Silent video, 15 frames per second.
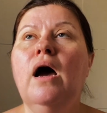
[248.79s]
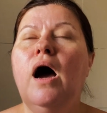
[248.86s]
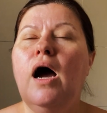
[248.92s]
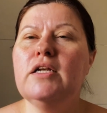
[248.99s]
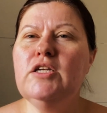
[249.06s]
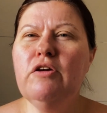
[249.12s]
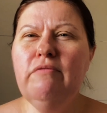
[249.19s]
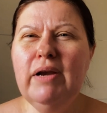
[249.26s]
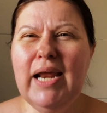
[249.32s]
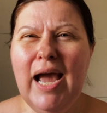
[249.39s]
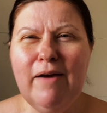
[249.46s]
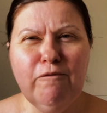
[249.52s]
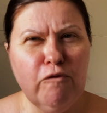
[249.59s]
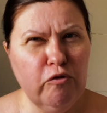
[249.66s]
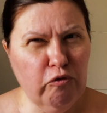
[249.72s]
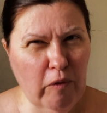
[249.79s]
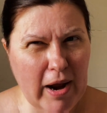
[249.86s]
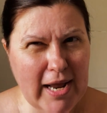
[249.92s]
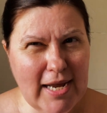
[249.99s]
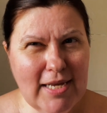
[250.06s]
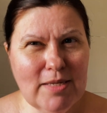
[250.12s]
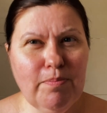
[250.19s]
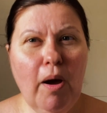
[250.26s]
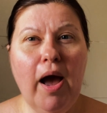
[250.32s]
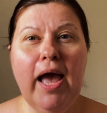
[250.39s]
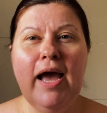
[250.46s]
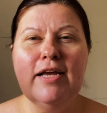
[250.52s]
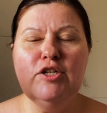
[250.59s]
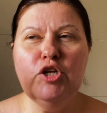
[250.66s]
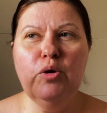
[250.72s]
I don't really have greys, but
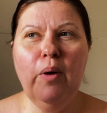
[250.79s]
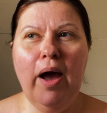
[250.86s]
I do